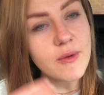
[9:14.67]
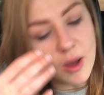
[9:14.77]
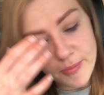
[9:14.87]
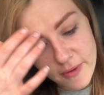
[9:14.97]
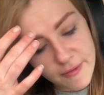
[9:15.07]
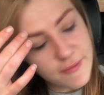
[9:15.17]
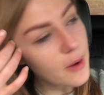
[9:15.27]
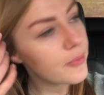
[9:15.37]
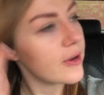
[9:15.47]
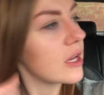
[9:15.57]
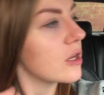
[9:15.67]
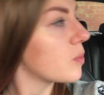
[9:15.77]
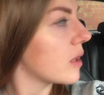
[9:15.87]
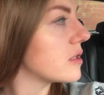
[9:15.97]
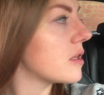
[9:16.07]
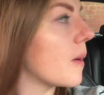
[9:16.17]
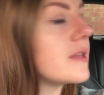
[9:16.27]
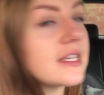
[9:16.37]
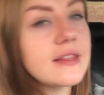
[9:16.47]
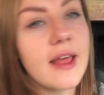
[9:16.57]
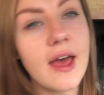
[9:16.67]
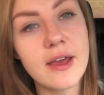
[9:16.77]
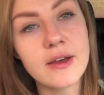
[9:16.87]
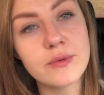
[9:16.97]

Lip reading: I felt pretty good once I was in there.